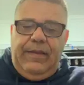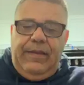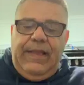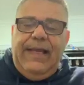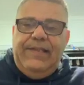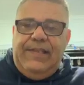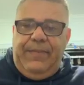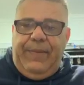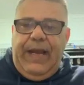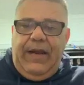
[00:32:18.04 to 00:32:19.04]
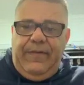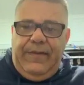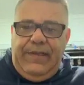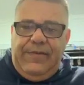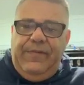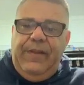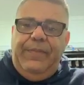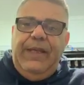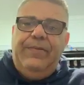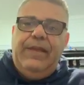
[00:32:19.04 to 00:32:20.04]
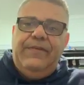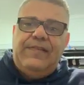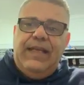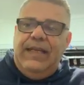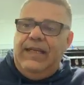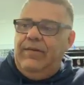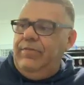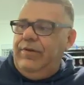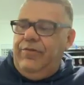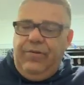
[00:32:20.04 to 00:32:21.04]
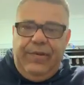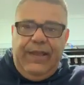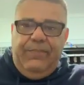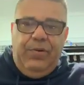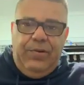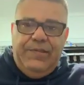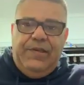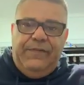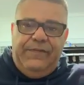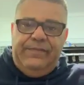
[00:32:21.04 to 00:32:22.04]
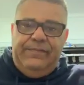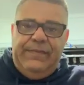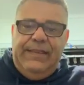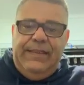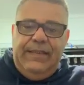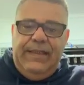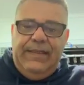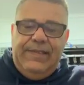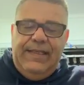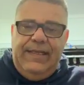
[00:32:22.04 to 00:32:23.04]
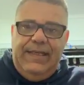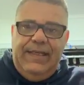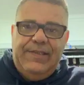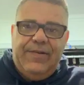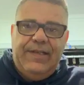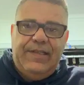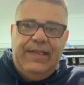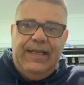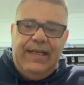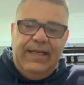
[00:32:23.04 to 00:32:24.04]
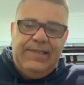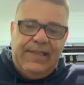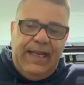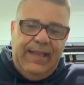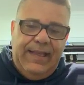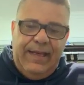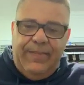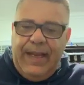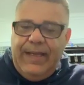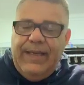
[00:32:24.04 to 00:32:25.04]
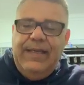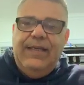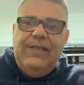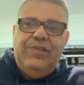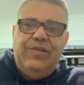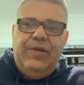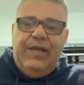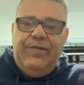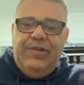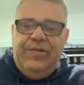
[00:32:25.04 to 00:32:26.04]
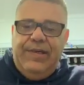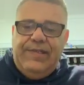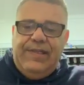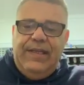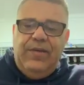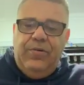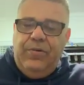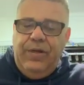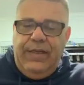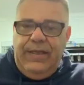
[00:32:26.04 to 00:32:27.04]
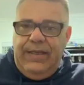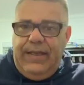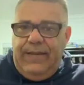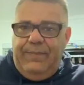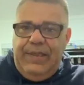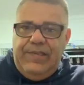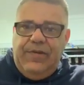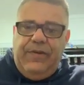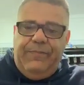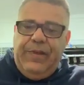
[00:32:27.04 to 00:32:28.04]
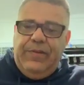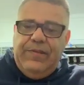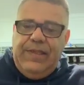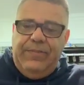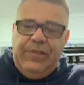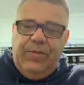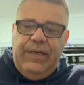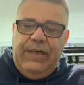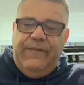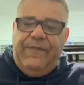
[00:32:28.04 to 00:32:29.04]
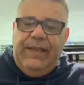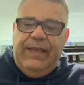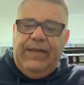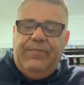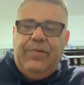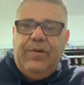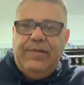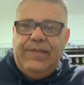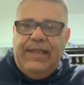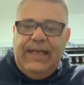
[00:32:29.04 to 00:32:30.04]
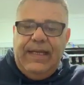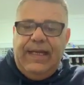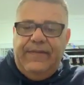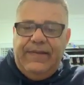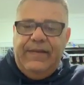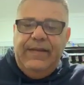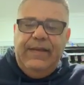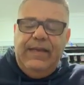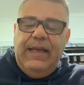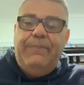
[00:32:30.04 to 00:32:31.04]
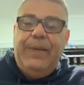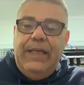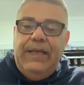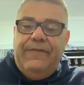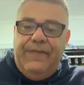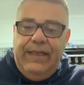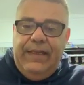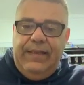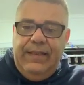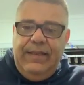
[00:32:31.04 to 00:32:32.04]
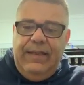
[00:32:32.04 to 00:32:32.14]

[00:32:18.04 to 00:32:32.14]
That is the power of this. For the people that have sat here and withdrawn their balls off and are sitting here scratching their head as to how they're going to make 200 USD, or they're pissed off because they're between an affiliate and a bronze and they're going to have to be an affiliate